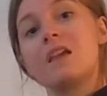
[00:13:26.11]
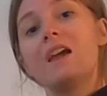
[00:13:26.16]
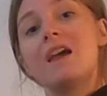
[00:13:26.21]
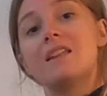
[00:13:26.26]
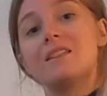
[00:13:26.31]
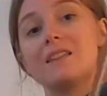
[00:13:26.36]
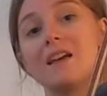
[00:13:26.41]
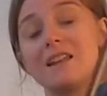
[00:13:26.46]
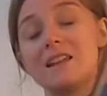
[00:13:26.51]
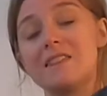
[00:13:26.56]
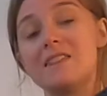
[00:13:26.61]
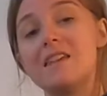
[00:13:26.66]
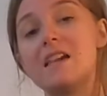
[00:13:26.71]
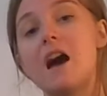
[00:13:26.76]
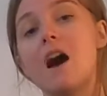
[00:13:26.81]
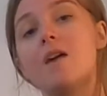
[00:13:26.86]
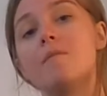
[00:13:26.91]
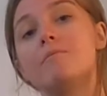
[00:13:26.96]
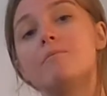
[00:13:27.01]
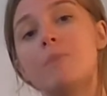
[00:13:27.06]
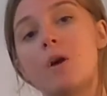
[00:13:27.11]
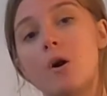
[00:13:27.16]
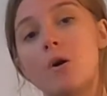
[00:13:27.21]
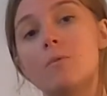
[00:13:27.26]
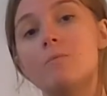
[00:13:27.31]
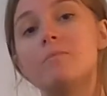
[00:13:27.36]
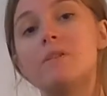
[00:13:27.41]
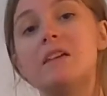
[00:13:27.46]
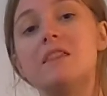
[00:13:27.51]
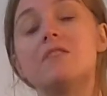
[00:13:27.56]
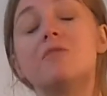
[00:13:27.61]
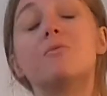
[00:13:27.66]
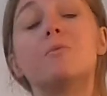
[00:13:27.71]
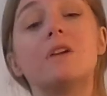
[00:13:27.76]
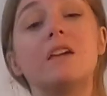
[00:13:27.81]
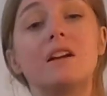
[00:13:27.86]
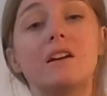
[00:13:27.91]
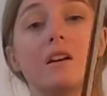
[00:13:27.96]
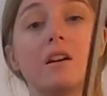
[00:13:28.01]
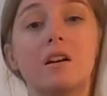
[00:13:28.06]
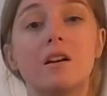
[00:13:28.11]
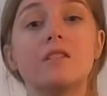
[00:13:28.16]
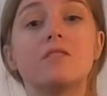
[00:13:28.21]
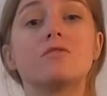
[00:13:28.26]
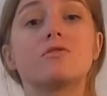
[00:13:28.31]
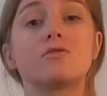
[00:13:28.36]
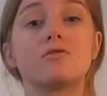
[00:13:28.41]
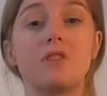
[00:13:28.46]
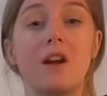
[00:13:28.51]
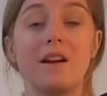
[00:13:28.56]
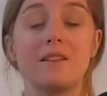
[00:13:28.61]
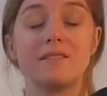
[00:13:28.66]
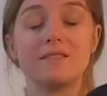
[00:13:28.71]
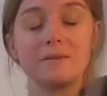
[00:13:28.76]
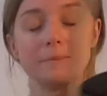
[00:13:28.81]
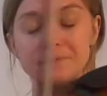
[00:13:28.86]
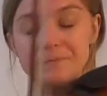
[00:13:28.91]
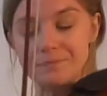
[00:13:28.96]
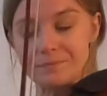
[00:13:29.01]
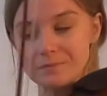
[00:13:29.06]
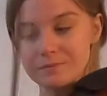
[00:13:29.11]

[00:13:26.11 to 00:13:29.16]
and letting the up bow be the weaker stress.